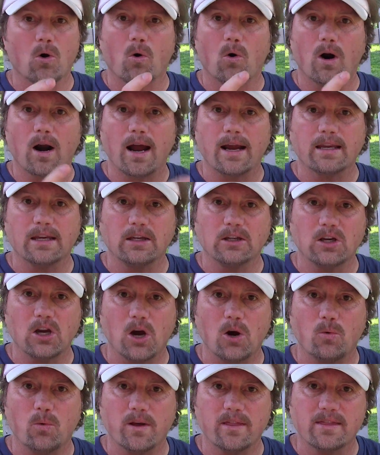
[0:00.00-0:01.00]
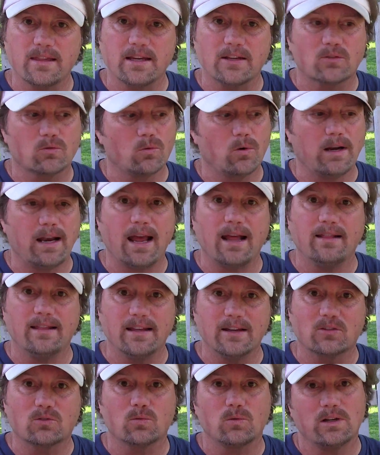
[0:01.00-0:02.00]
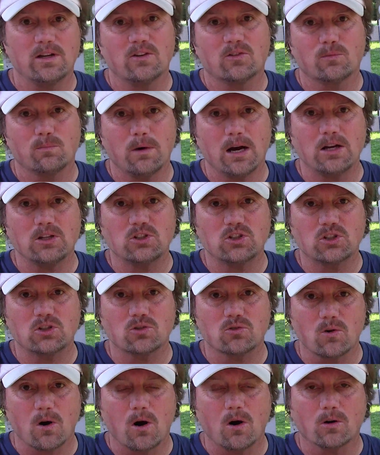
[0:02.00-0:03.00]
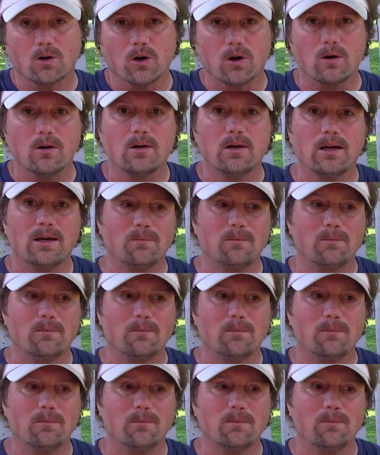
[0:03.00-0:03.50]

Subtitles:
or I can go with this one, and this one is much stronger